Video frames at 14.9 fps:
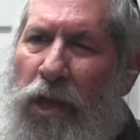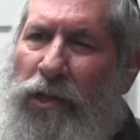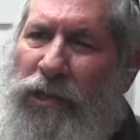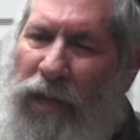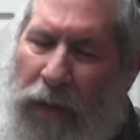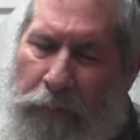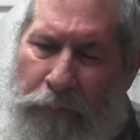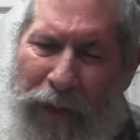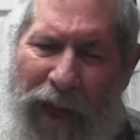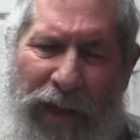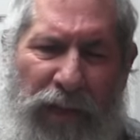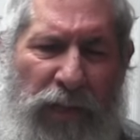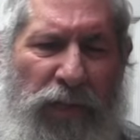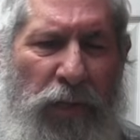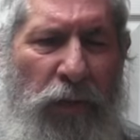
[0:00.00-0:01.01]
to come
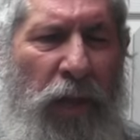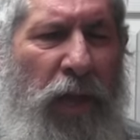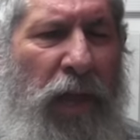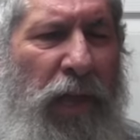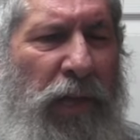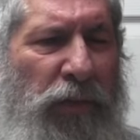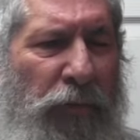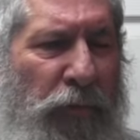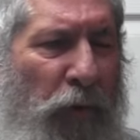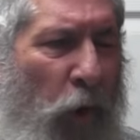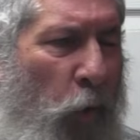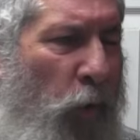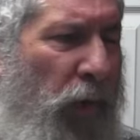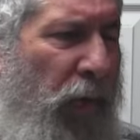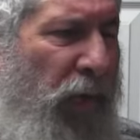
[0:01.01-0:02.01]
back into vogue,